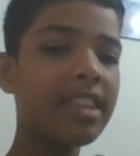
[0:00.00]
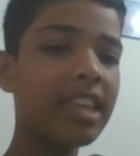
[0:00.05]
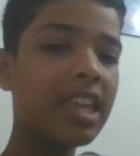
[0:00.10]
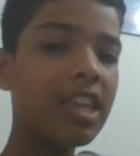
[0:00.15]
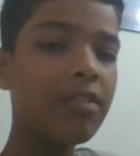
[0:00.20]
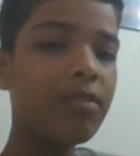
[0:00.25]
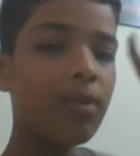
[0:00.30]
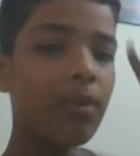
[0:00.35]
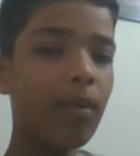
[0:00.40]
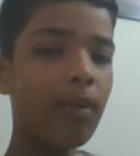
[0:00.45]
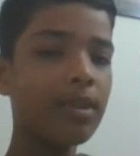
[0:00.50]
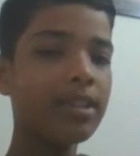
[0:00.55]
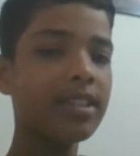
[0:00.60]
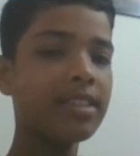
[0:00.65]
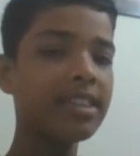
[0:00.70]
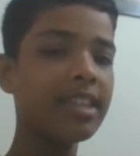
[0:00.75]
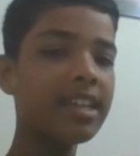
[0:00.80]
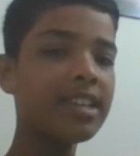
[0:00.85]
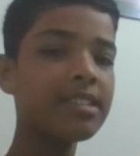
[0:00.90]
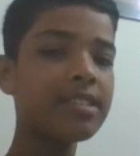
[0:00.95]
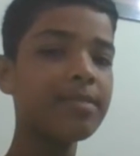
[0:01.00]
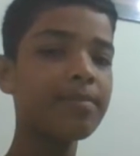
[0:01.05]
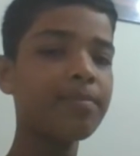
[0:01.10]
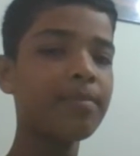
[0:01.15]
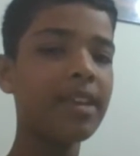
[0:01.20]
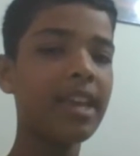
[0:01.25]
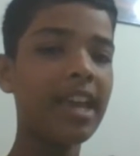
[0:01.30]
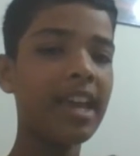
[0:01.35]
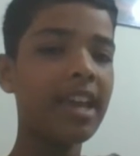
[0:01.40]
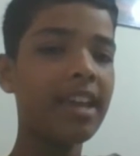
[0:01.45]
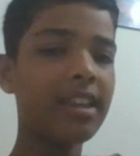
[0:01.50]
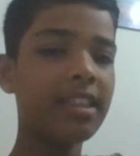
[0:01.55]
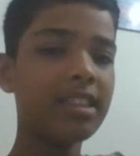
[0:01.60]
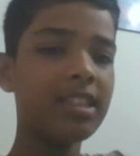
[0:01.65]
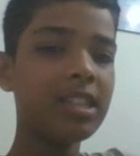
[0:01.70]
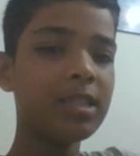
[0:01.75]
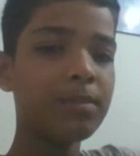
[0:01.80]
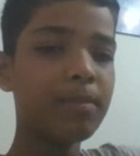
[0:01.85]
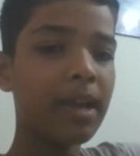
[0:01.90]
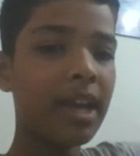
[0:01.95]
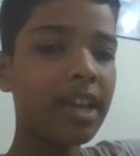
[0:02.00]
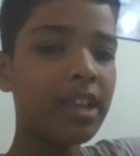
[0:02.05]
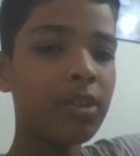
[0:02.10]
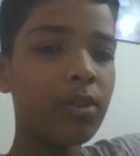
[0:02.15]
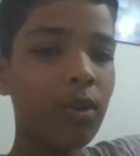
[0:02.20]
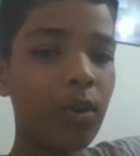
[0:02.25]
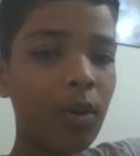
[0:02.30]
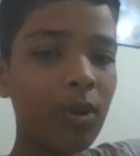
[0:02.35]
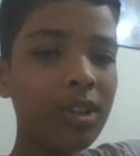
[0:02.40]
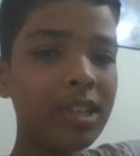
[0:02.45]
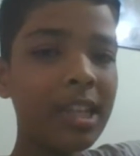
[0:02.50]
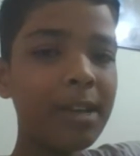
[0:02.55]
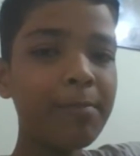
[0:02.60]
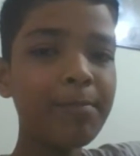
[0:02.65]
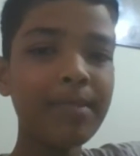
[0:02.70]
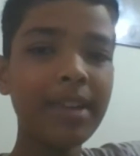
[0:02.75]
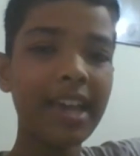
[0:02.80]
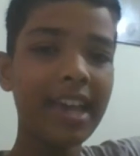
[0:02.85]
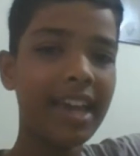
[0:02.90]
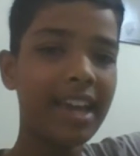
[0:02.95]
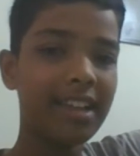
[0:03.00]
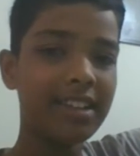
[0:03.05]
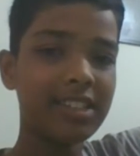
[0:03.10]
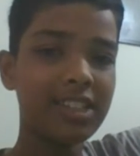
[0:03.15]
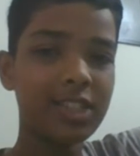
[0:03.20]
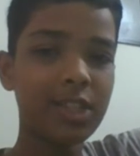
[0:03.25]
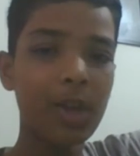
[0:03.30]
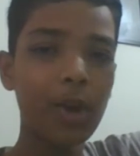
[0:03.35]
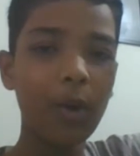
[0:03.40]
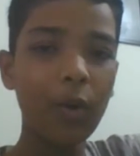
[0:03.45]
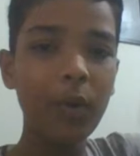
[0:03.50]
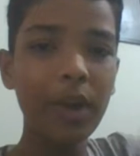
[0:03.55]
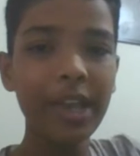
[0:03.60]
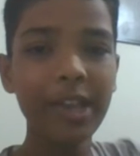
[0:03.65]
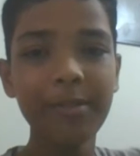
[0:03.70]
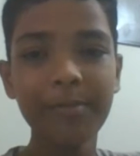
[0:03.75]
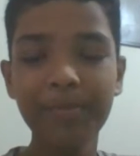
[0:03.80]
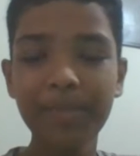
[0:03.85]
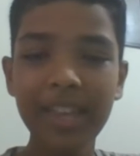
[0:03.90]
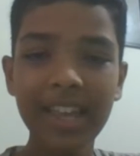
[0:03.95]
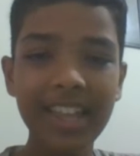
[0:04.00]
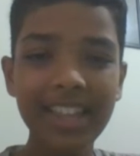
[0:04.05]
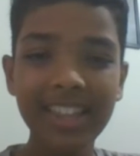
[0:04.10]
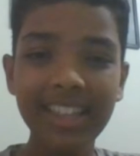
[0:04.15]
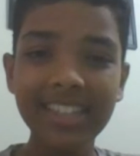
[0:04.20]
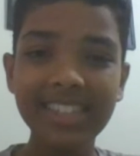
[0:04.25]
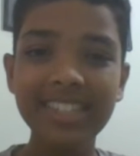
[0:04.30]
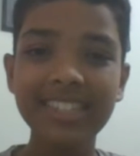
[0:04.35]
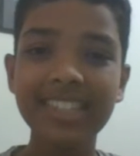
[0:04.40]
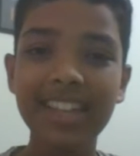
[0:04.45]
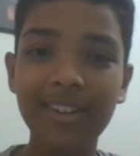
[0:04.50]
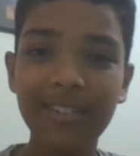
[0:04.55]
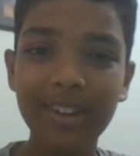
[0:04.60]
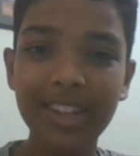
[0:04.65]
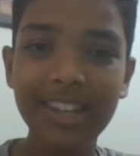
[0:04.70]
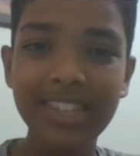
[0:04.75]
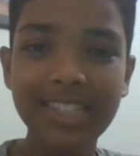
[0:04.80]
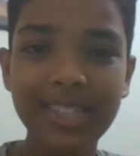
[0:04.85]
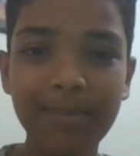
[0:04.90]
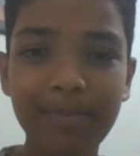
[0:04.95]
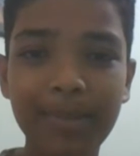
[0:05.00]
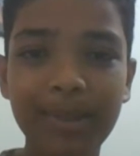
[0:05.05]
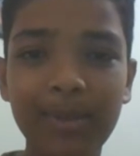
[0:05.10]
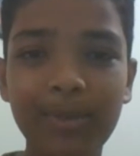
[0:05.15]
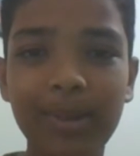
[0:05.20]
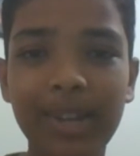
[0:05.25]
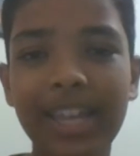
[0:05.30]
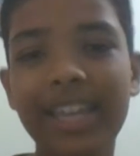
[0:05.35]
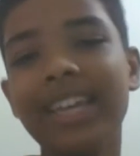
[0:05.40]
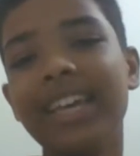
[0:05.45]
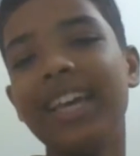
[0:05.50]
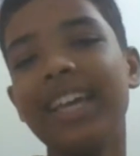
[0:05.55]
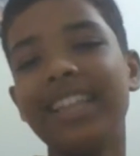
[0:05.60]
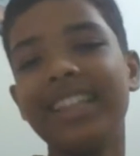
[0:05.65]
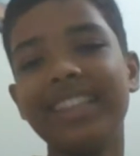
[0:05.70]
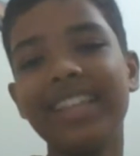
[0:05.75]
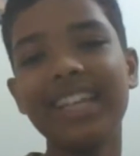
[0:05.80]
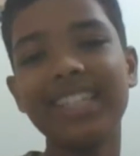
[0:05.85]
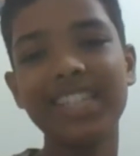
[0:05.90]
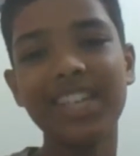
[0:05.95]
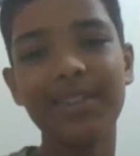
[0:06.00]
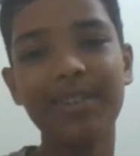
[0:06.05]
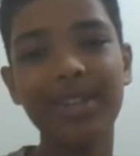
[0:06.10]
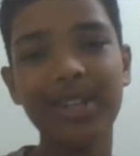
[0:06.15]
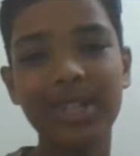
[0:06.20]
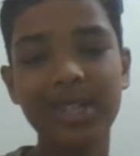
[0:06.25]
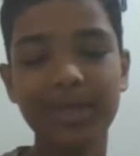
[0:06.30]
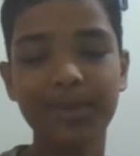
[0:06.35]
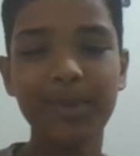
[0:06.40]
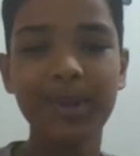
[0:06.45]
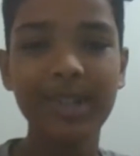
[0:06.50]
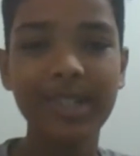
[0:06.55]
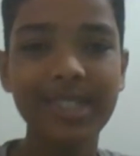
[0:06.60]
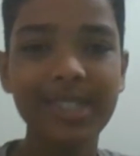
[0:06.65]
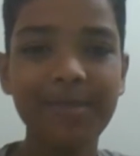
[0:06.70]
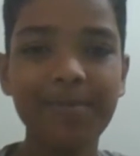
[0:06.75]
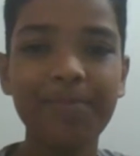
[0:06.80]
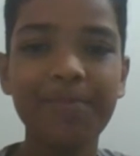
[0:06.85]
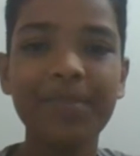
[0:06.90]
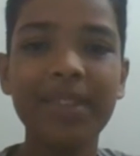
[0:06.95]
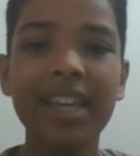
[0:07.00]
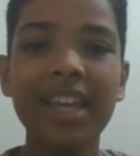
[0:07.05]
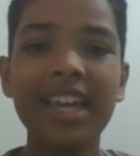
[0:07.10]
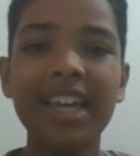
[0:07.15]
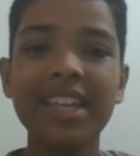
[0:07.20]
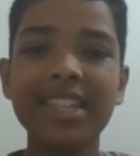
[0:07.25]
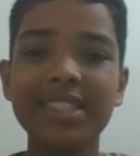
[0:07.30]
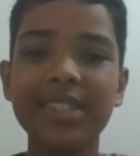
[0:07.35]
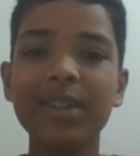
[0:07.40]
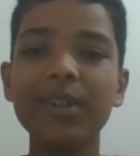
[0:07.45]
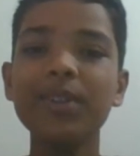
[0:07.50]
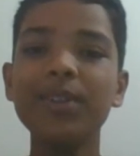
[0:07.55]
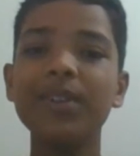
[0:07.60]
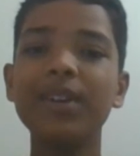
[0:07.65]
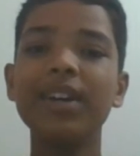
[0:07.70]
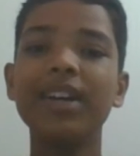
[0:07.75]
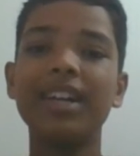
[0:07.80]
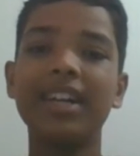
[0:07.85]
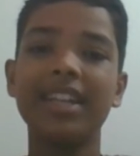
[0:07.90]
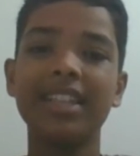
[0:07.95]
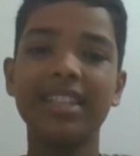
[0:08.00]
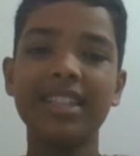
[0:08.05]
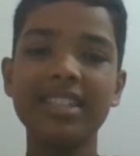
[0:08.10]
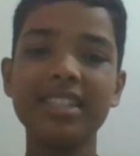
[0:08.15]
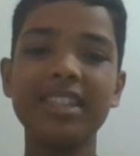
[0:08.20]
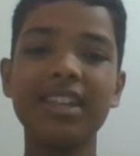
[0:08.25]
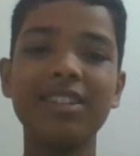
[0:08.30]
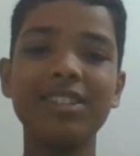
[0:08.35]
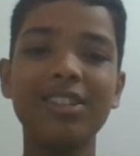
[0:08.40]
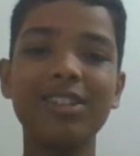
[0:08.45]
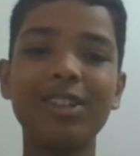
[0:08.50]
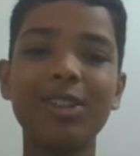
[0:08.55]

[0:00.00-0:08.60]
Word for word: they give you all the things and in this bag you hold them and just go away. This is a really simple way that generators works so this is how